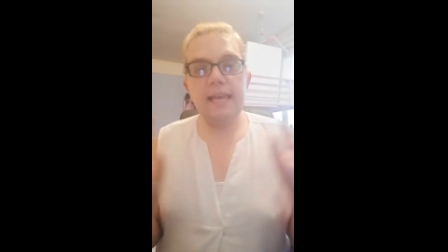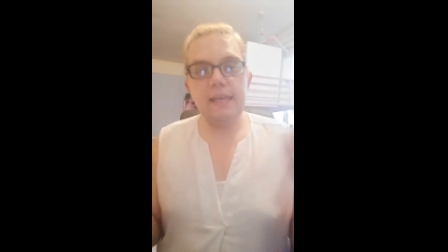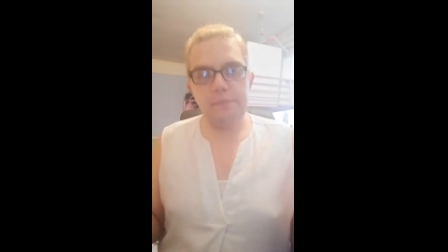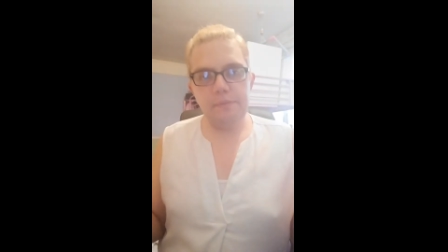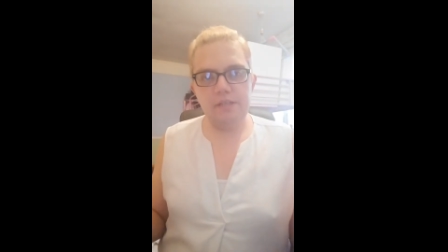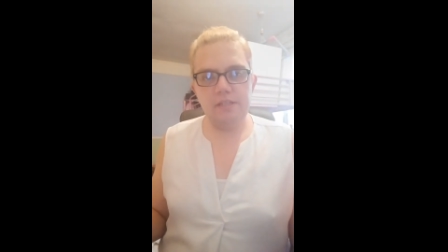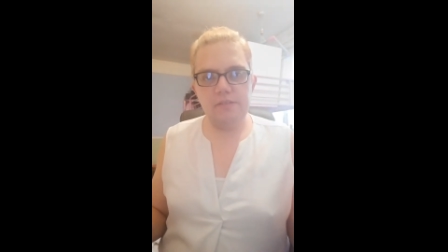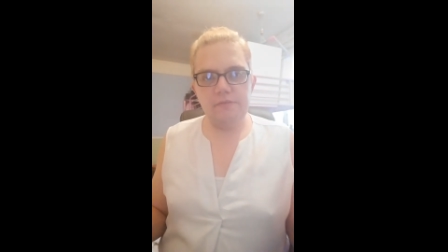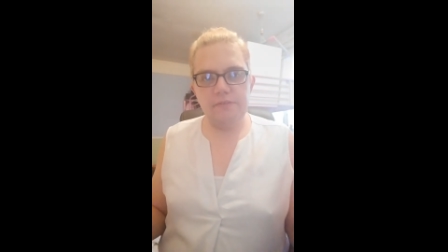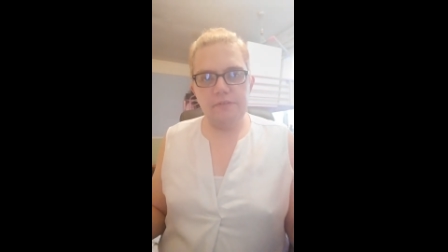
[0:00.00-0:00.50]

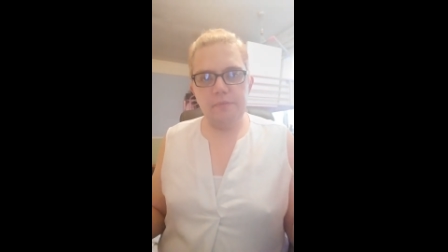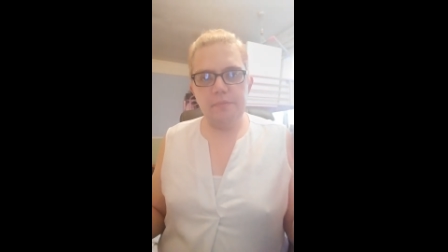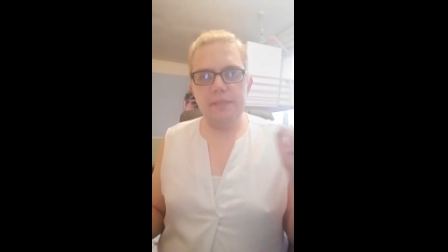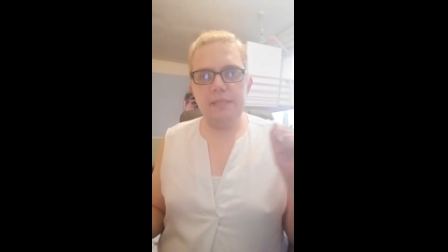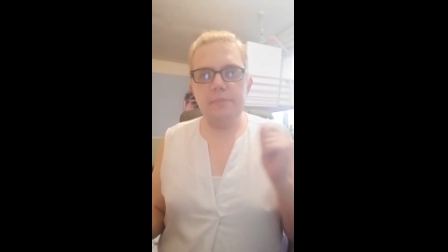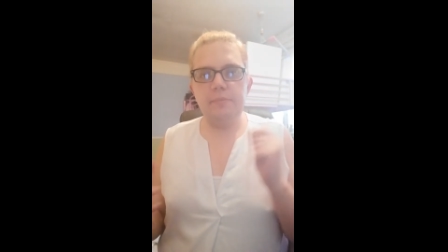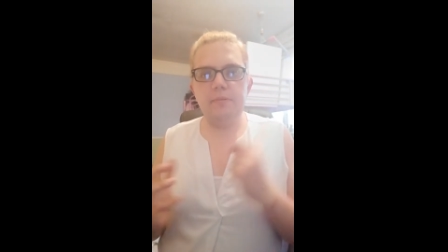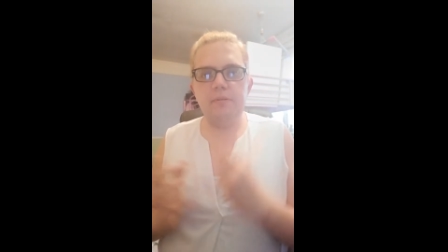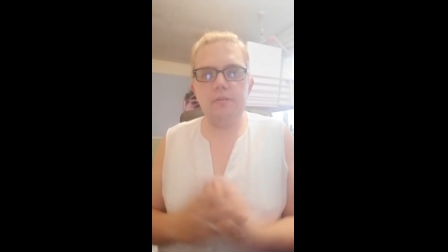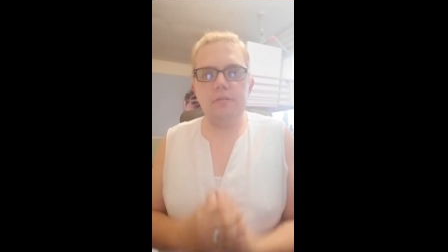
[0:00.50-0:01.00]
beautiful
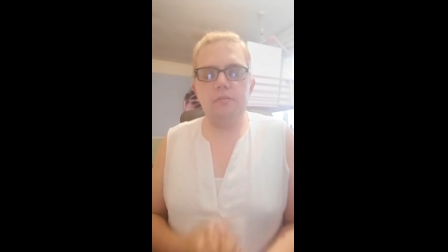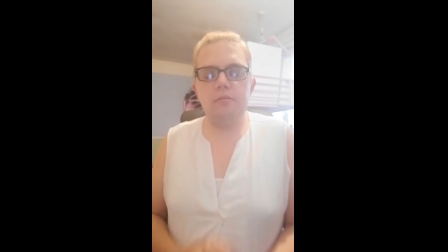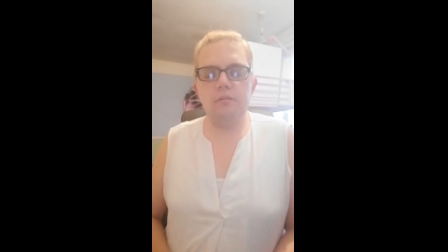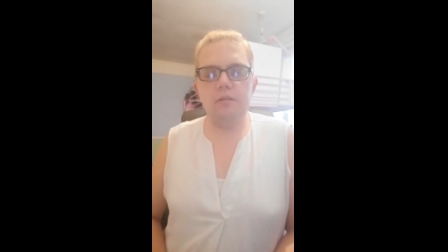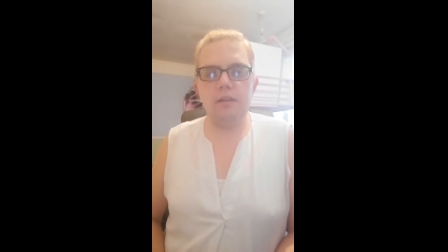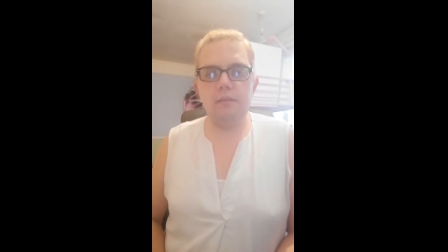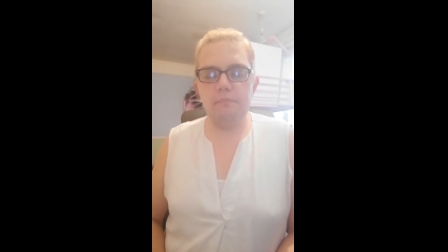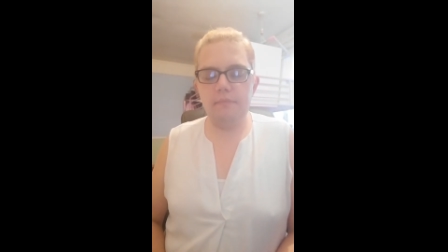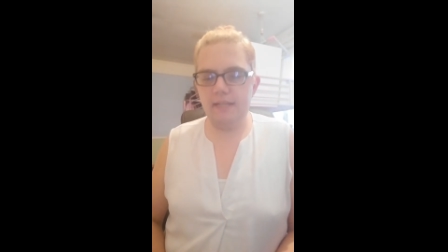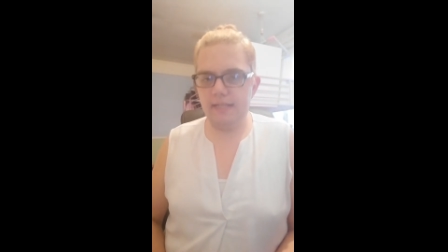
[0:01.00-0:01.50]
people,
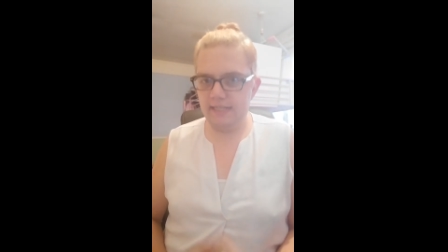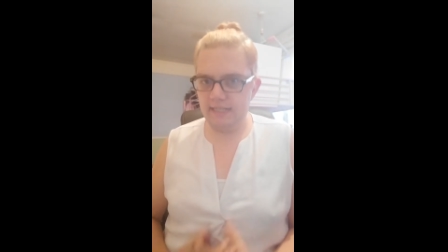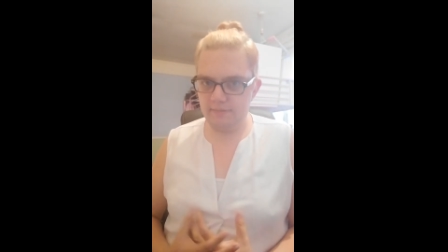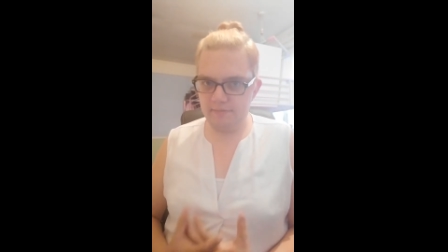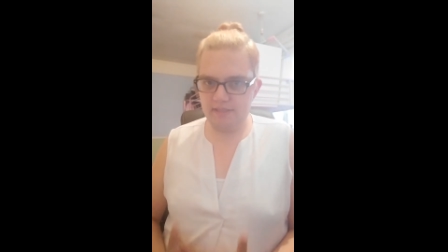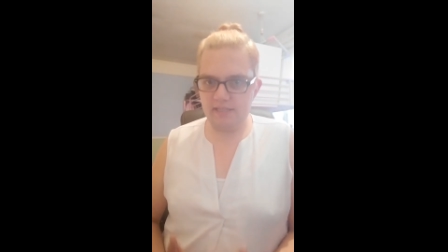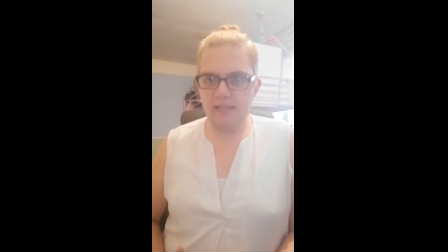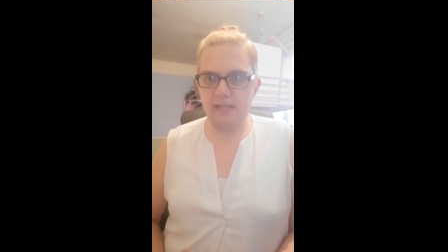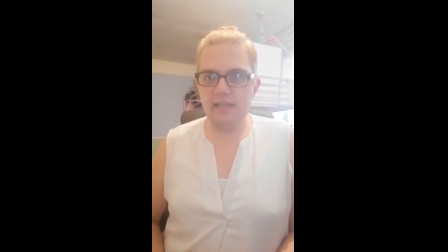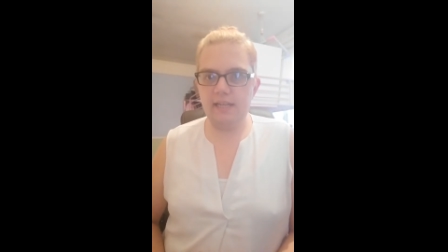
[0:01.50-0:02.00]
my name
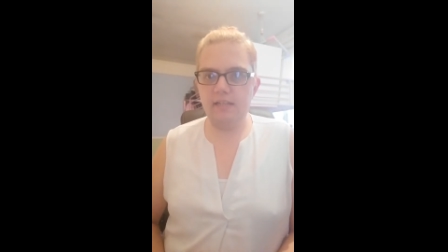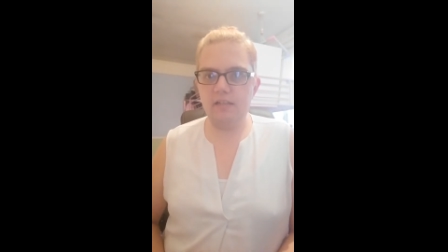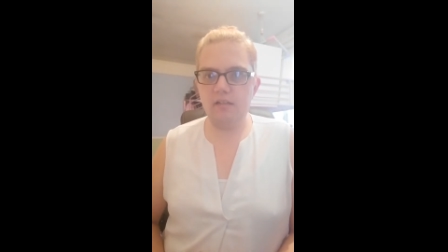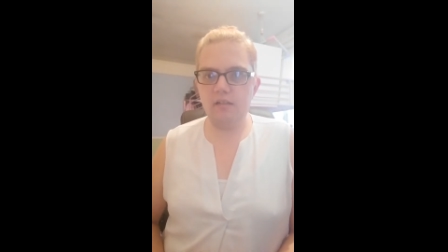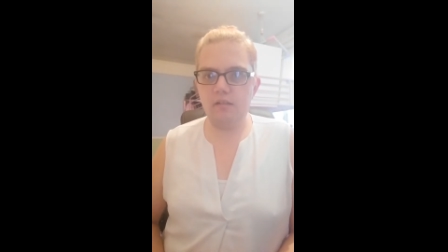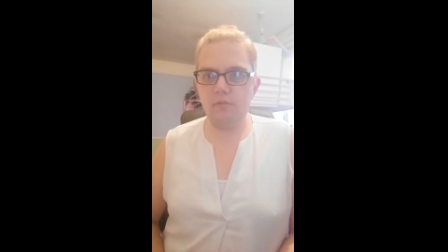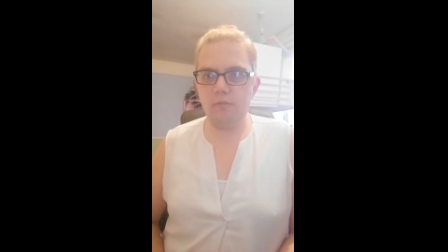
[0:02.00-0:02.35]
is Elena,